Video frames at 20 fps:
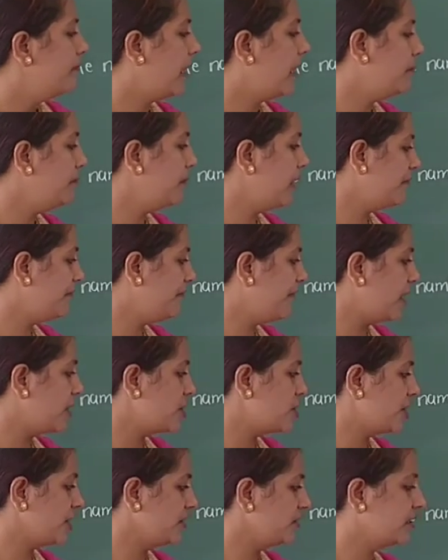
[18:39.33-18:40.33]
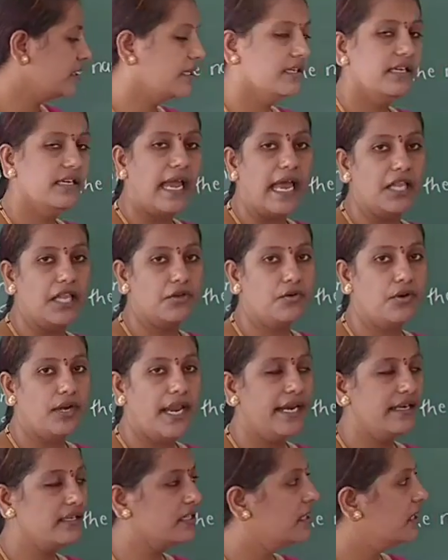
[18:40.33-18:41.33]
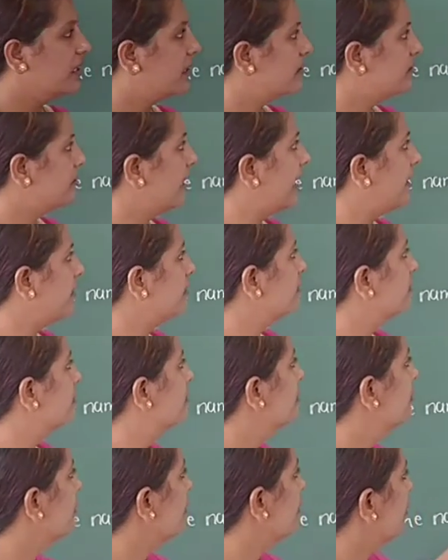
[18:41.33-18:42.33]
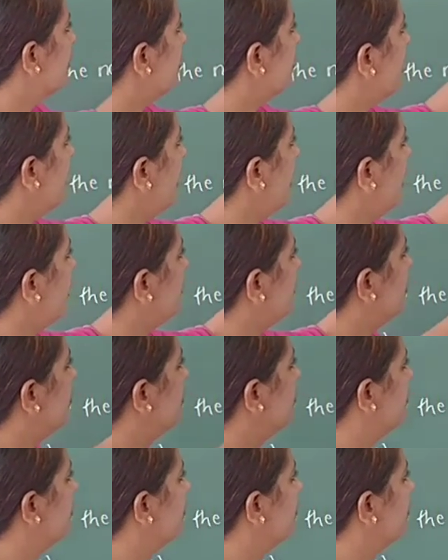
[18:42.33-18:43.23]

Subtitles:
member function calculate. Then it